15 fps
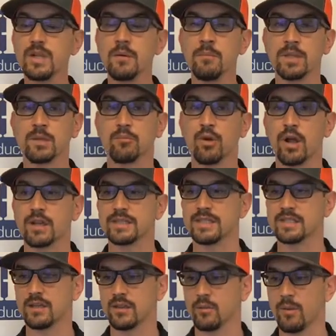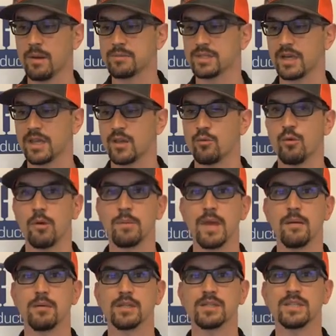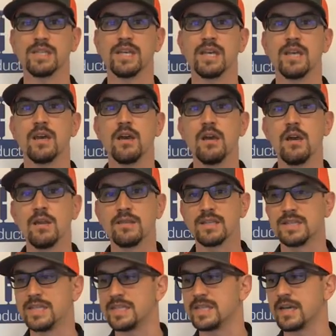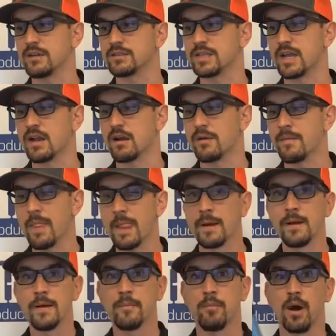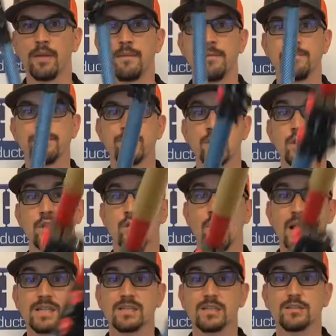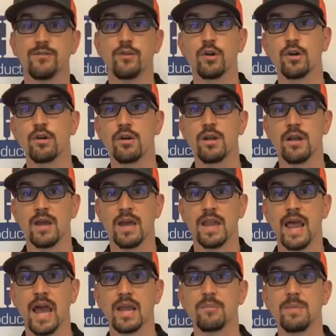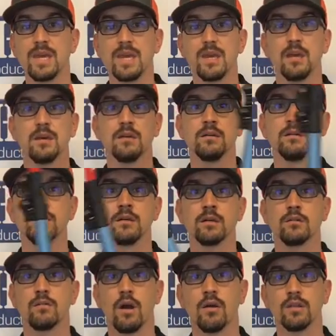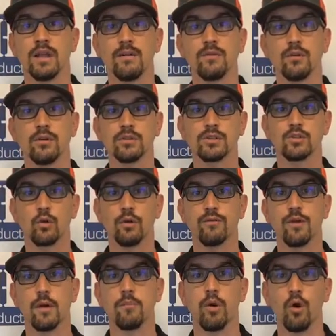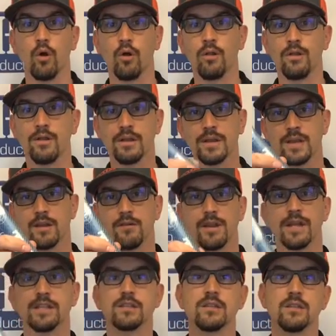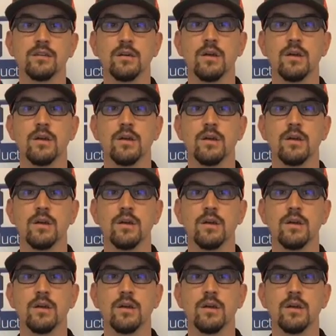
But the product is on the website and you will be able to see the details there. But you asked us for an Acme ground level storefront pole. Here it is.